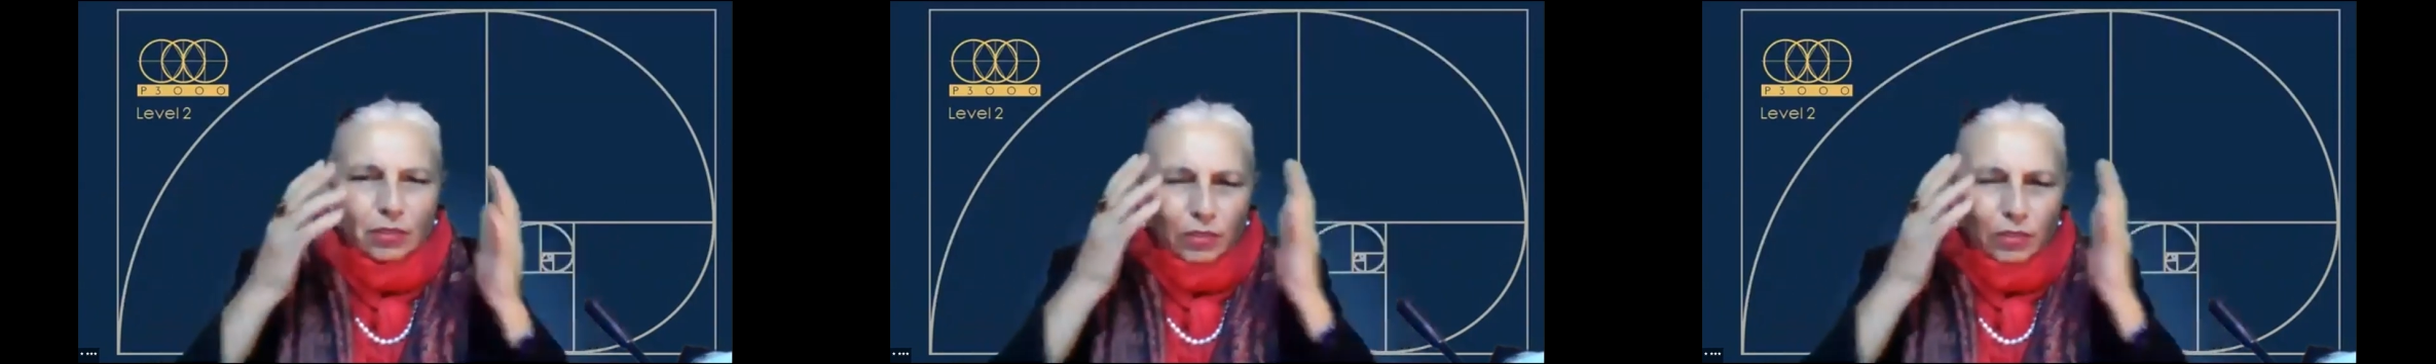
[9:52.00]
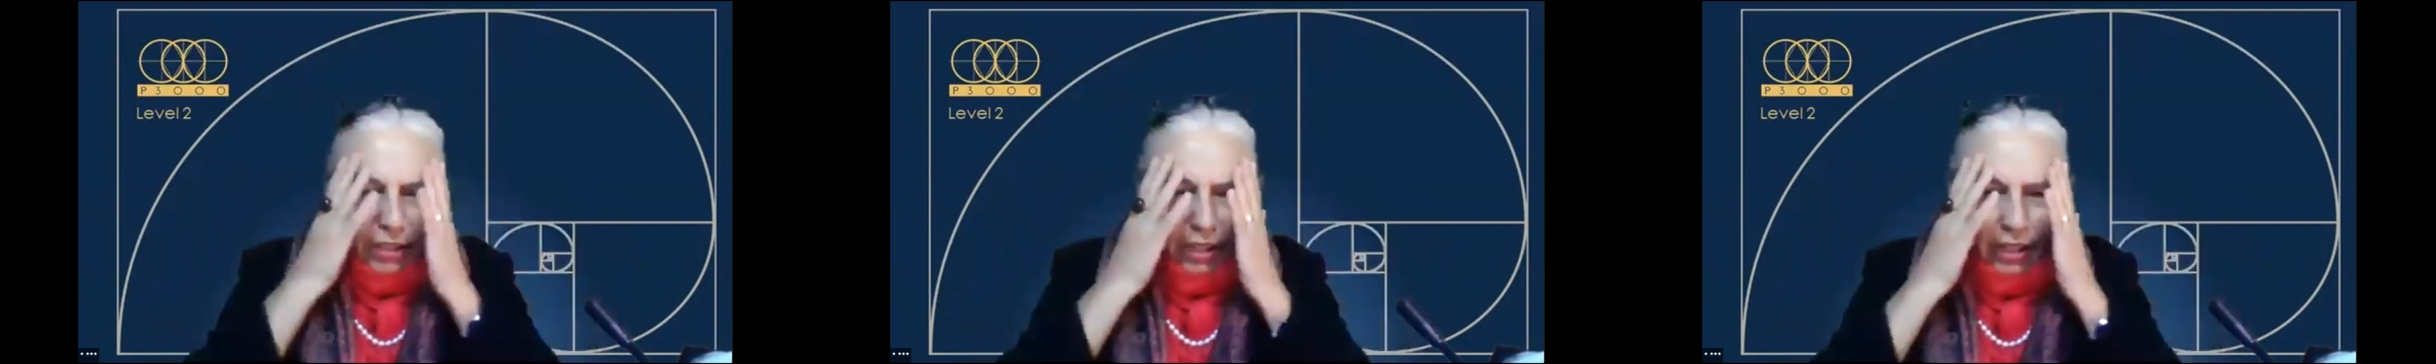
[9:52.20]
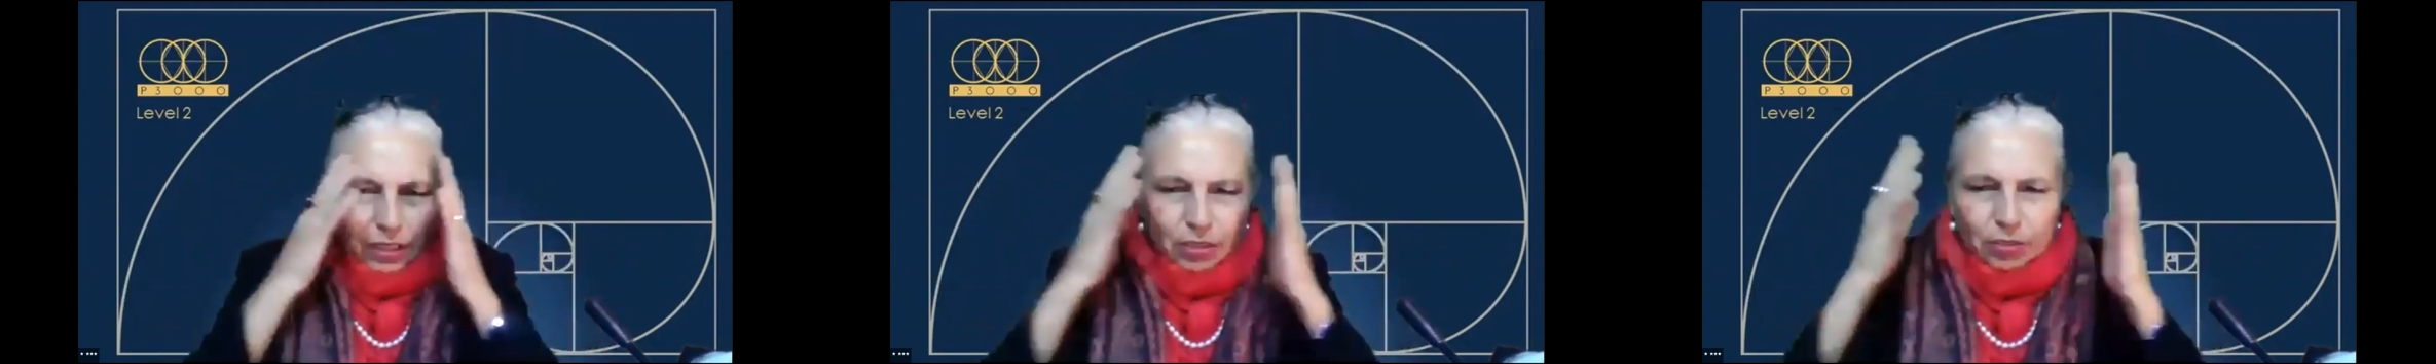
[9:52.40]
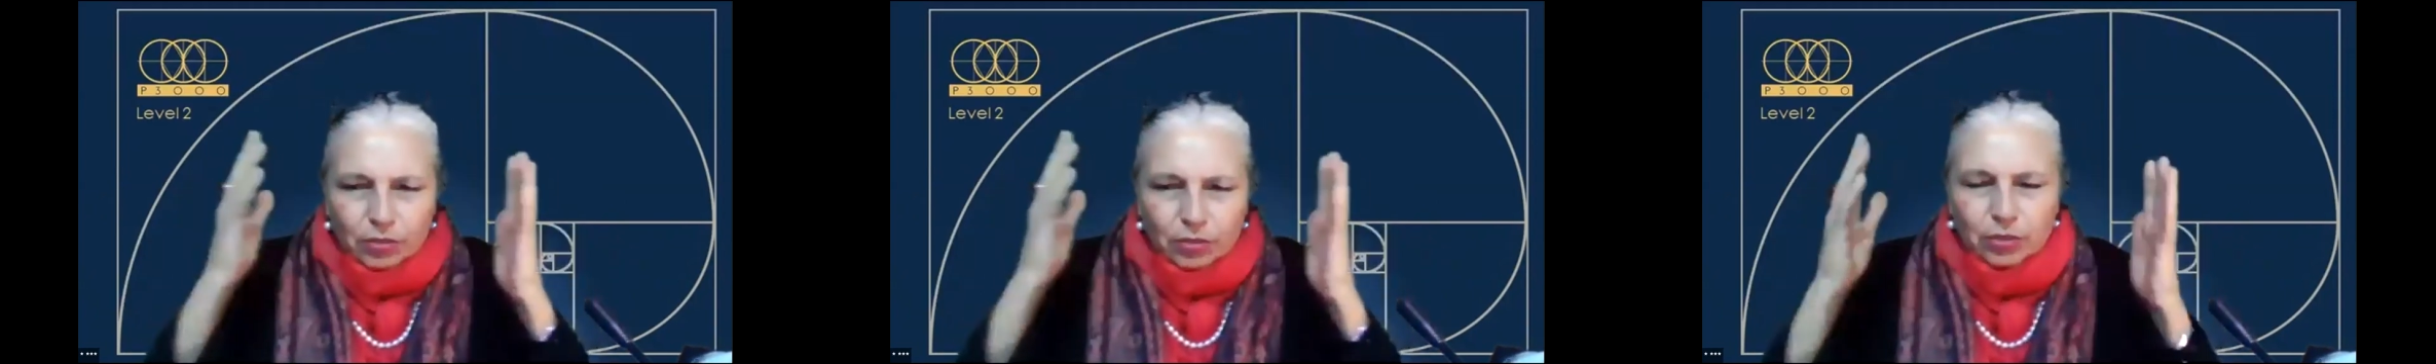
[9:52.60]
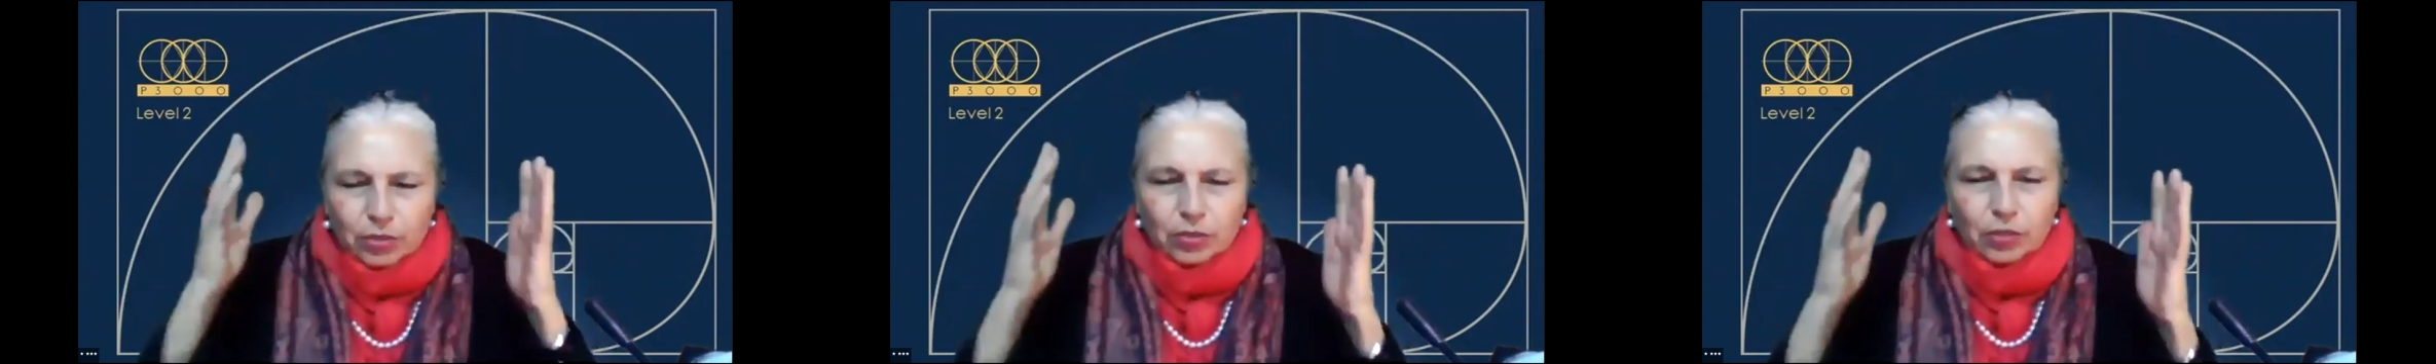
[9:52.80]
I talk
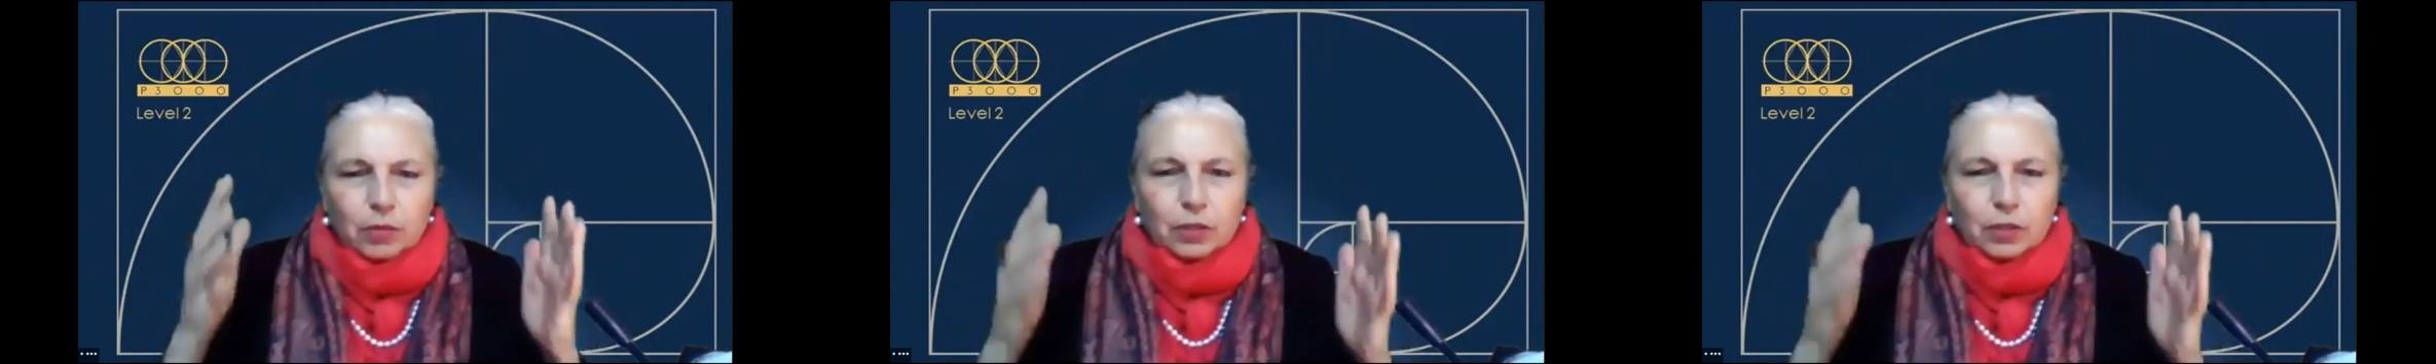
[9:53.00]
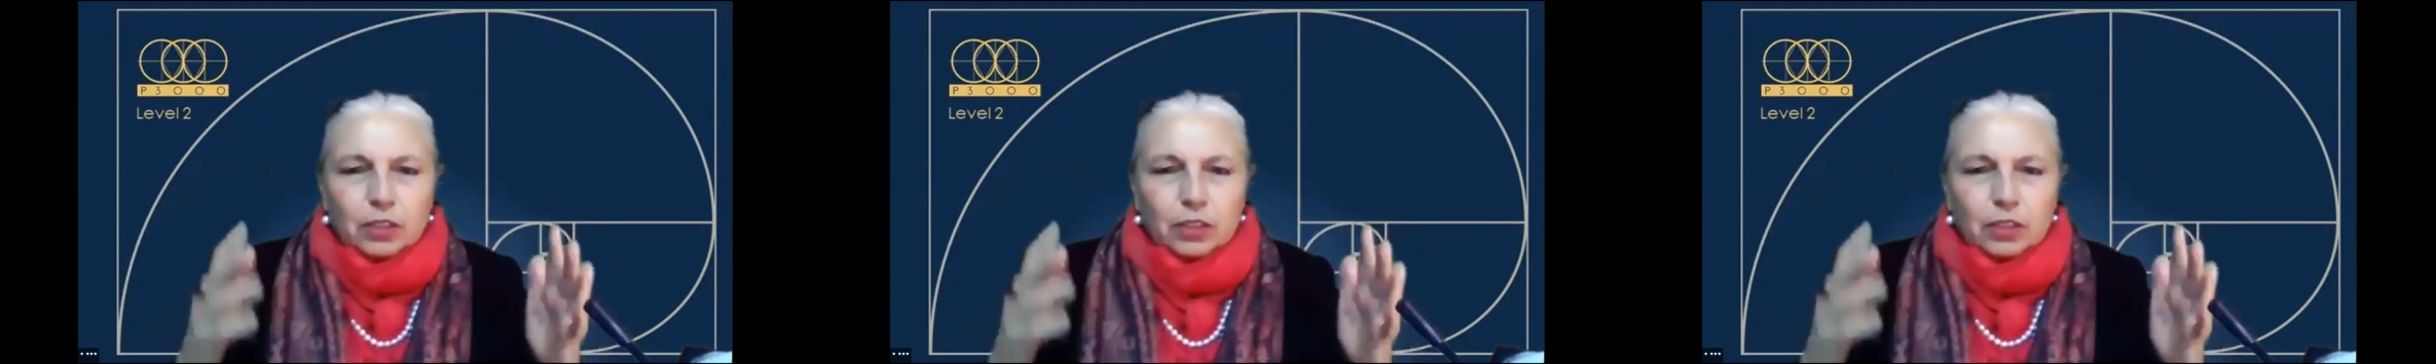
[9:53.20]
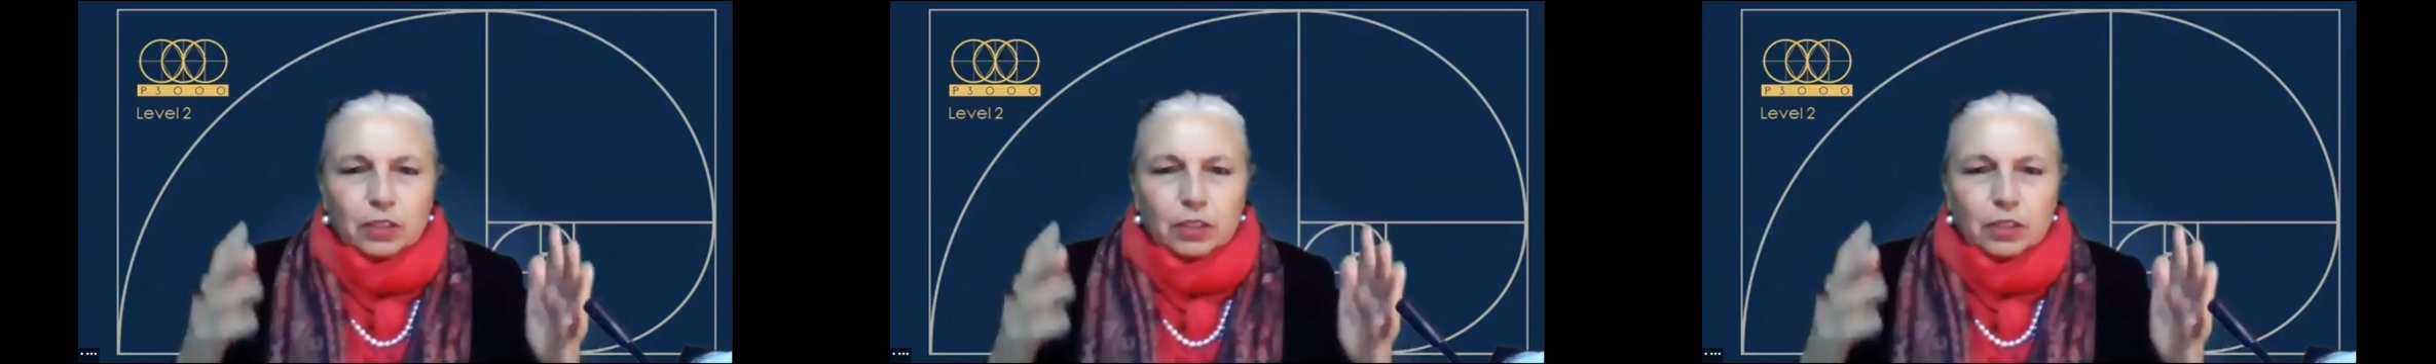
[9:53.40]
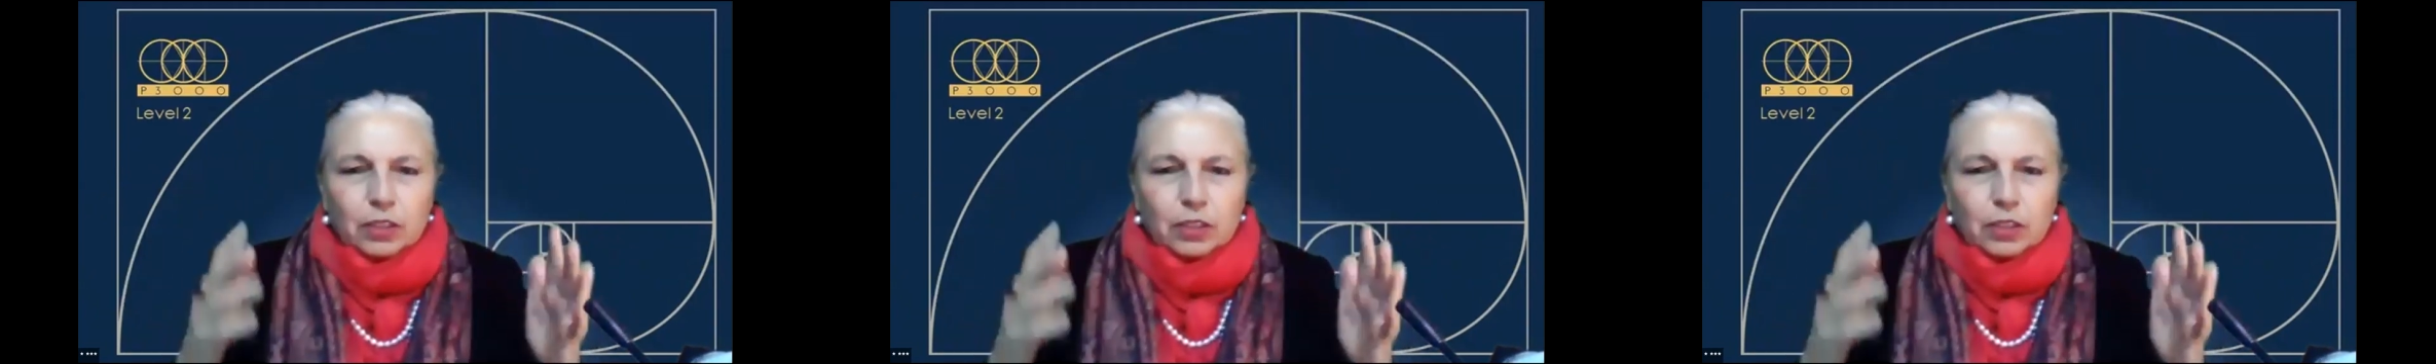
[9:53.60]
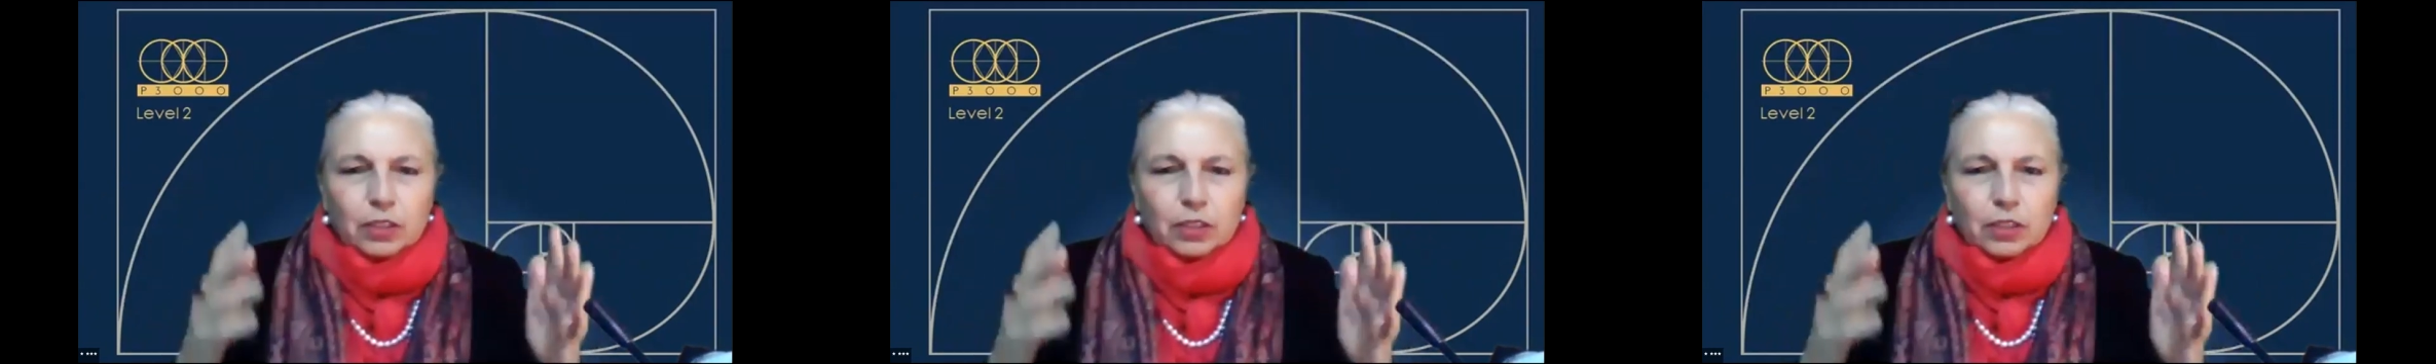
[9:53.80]
so much.
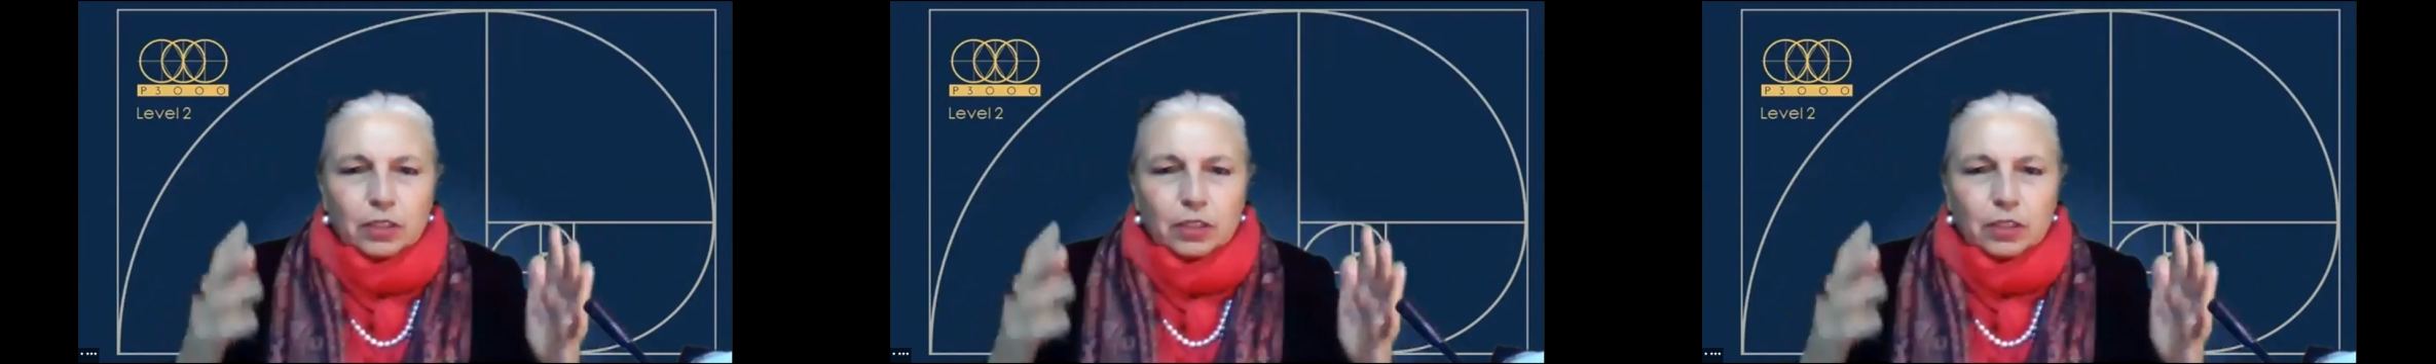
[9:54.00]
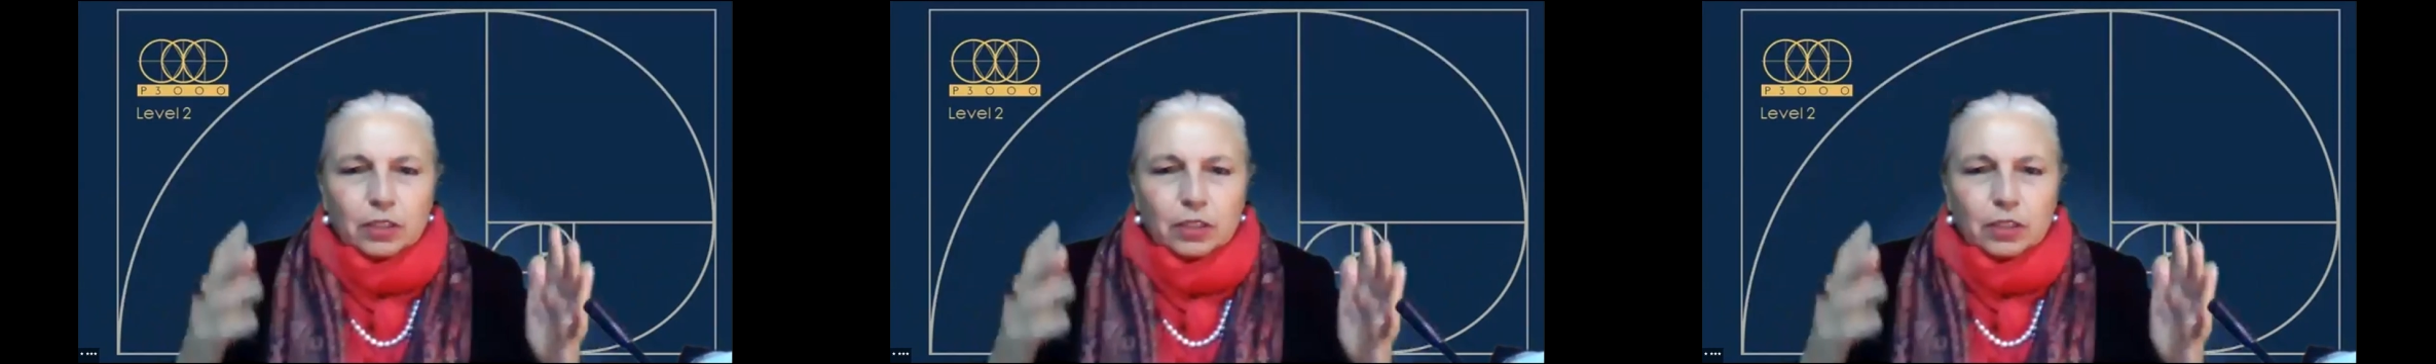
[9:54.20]
Of course,